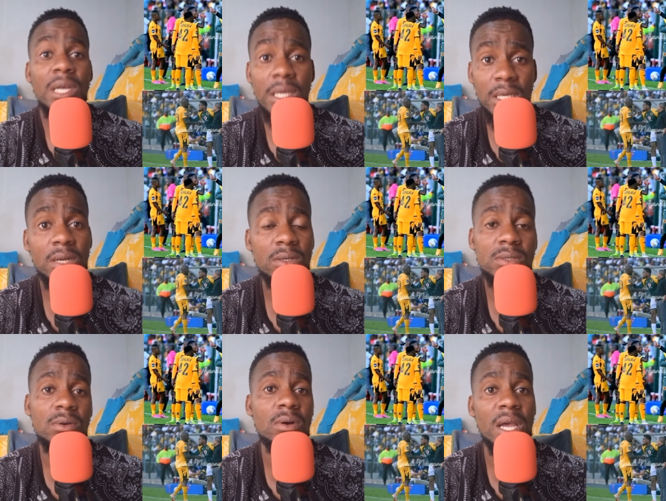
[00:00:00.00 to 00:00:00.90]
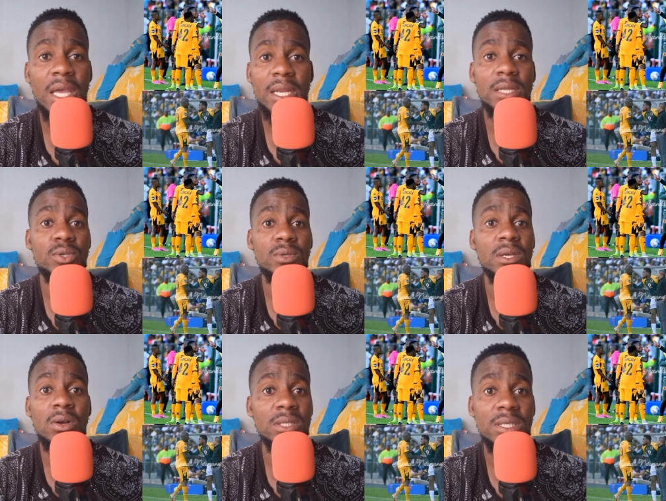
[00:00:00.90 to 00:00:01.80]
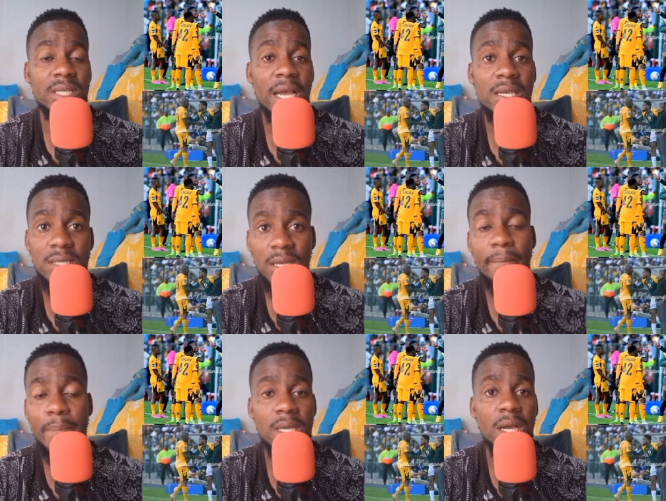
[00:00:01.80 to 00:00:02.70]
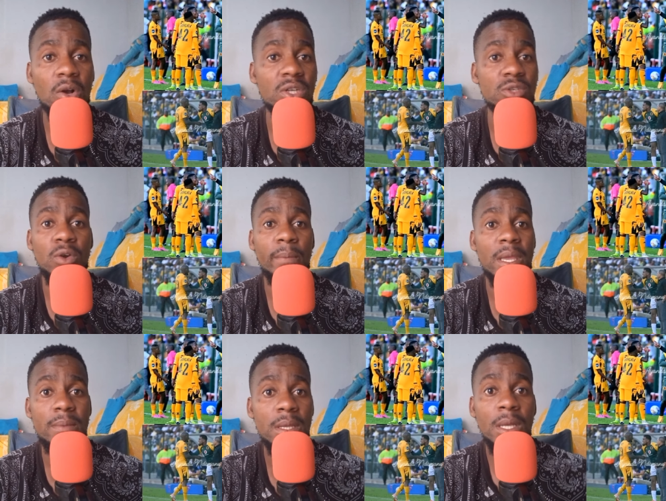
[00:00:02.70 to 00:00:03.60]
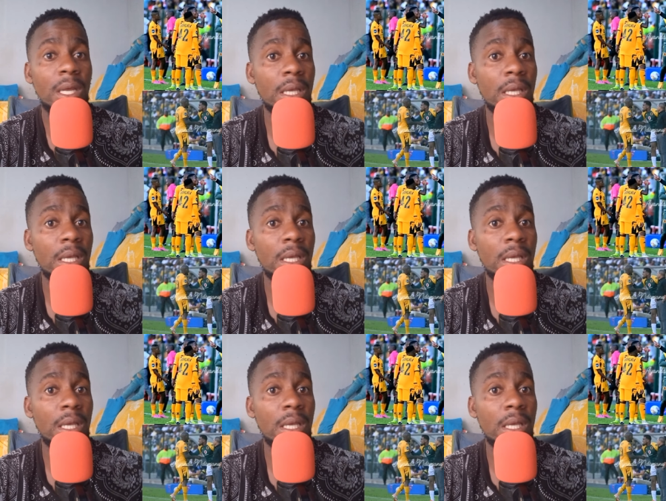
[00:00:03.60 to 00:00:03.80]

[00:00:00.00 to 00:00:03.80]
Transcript: he can also go ahead and do the courses guys and be a coach or maybe